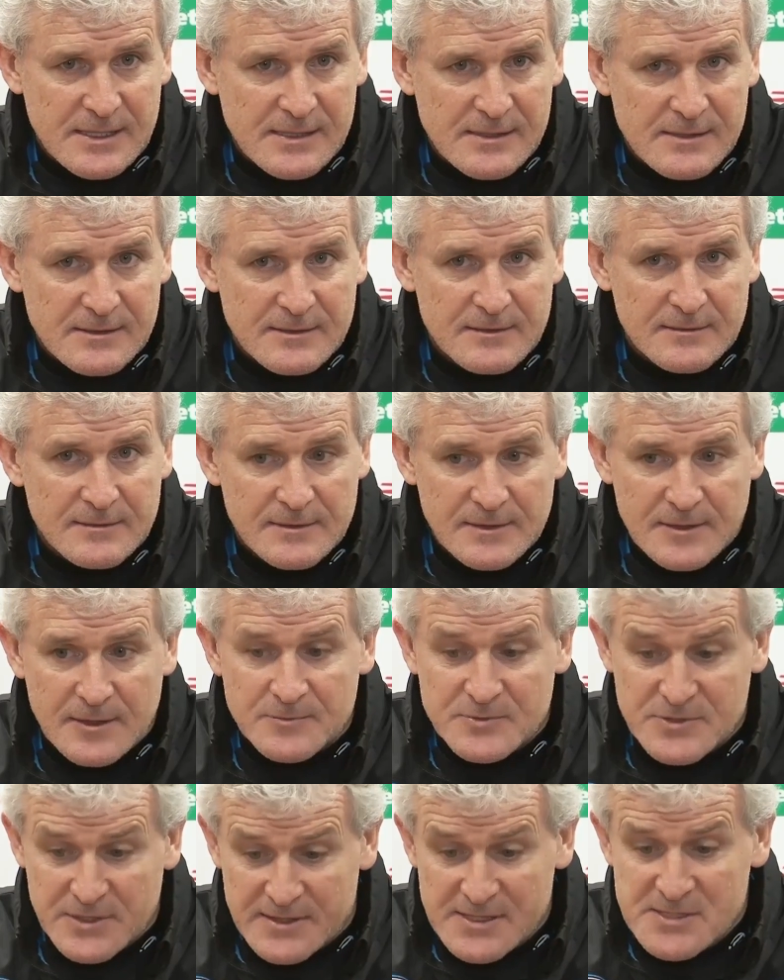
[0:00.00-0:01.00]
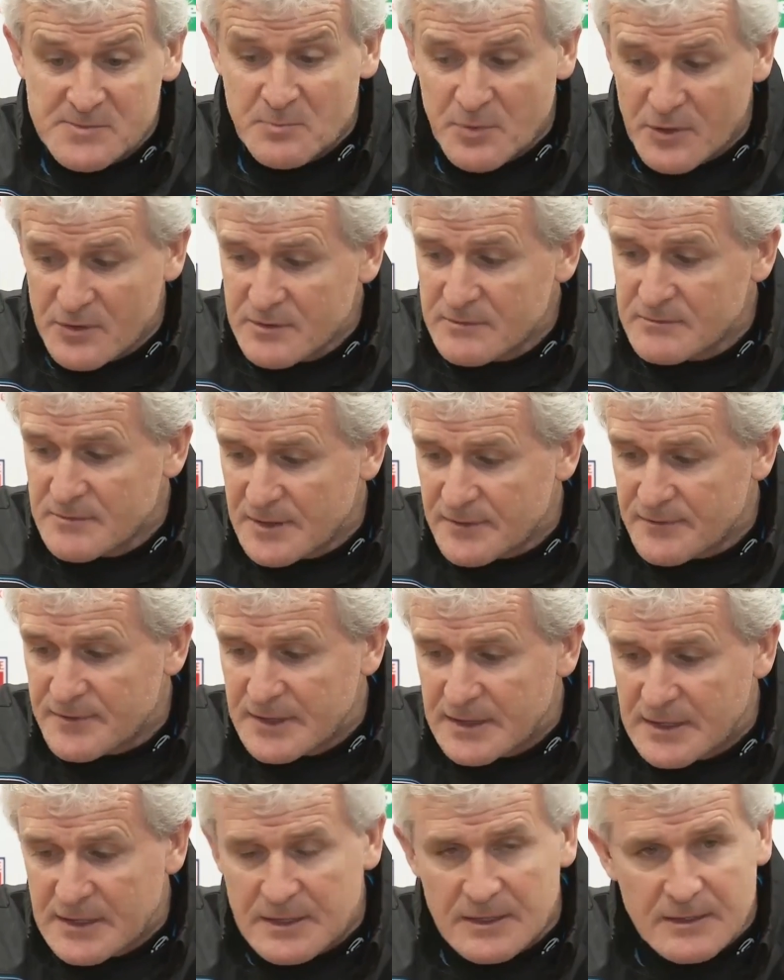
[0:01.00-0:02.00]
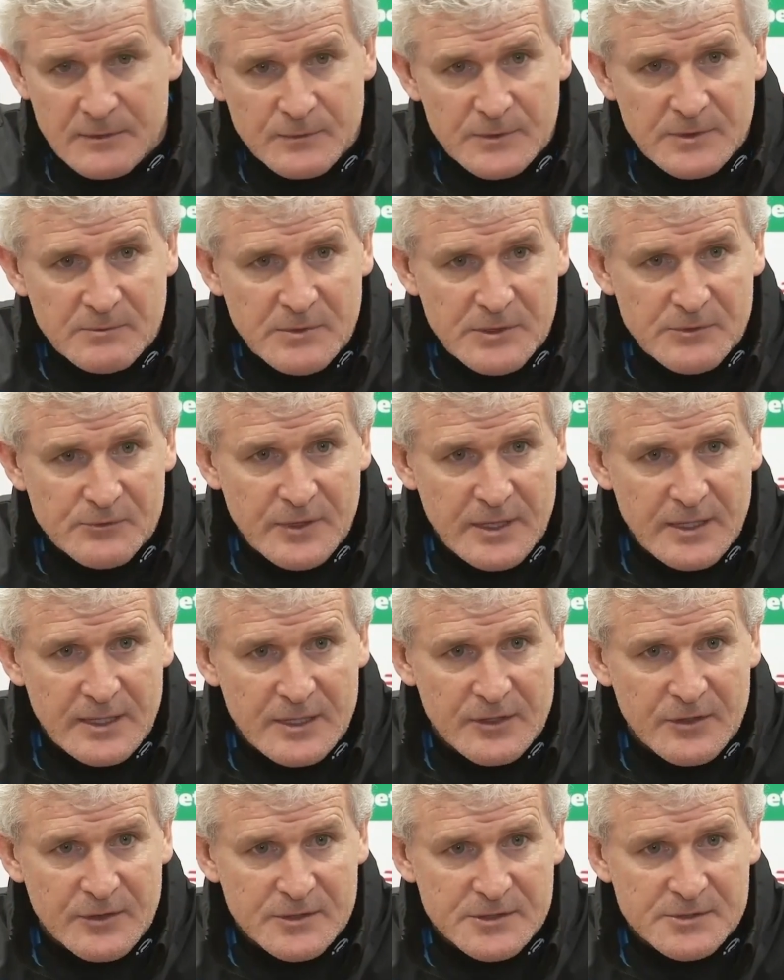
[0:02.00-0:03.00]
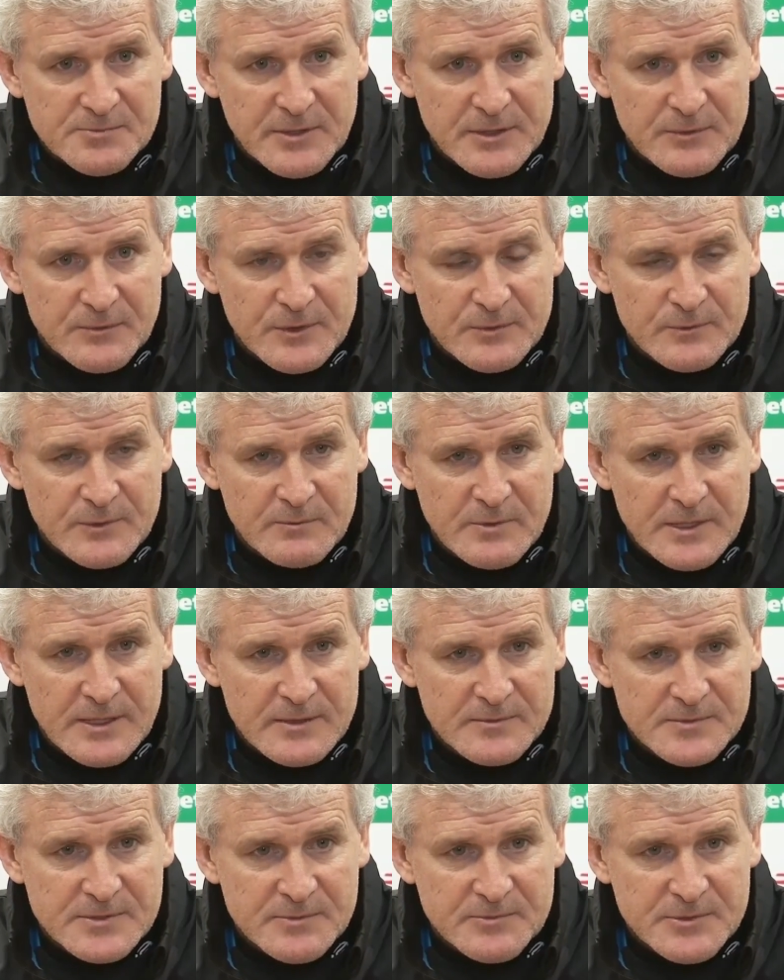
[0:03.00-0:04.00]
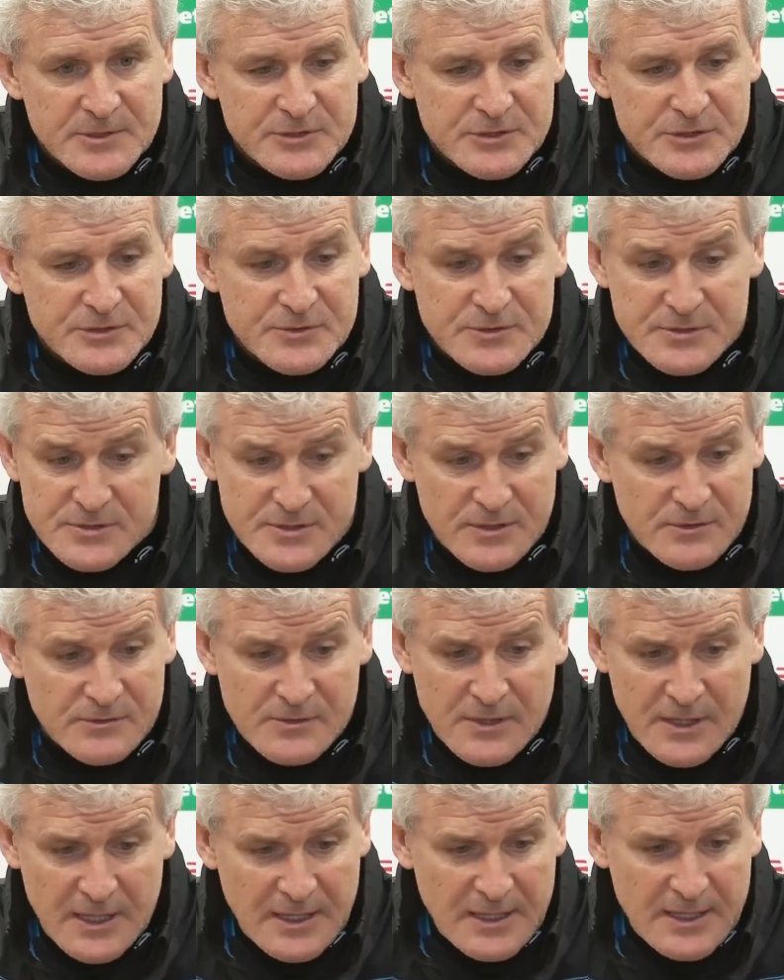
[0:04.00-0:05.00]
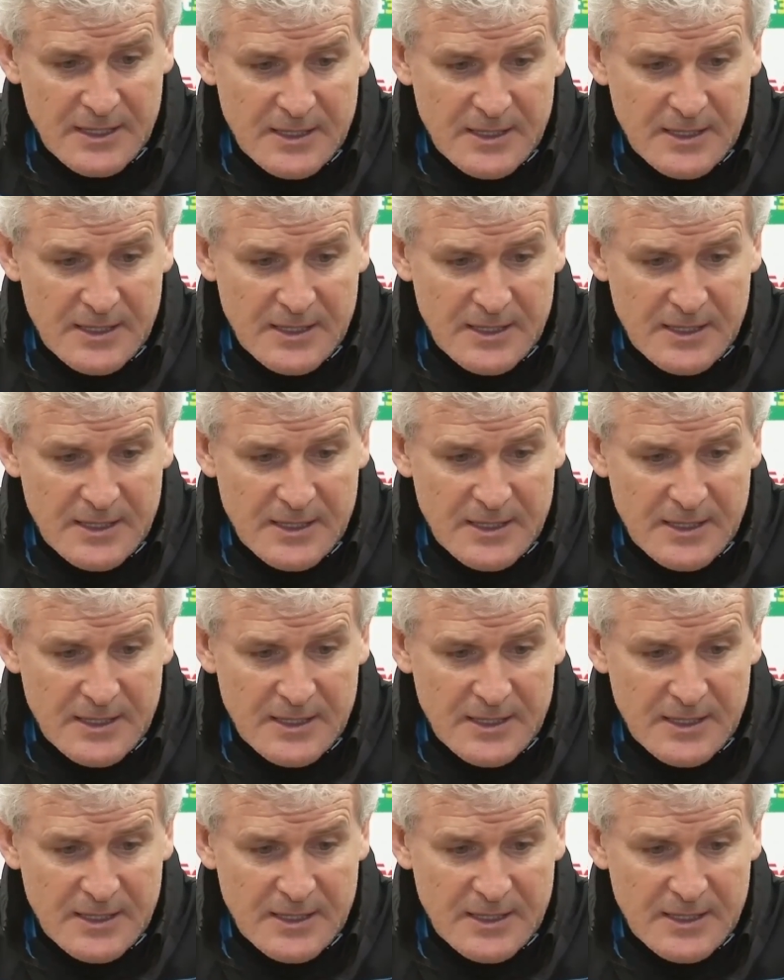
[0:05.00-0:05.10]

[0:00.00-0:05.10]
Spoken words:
And up to this point, I think we've been really encouraged by what we've been able to produce. So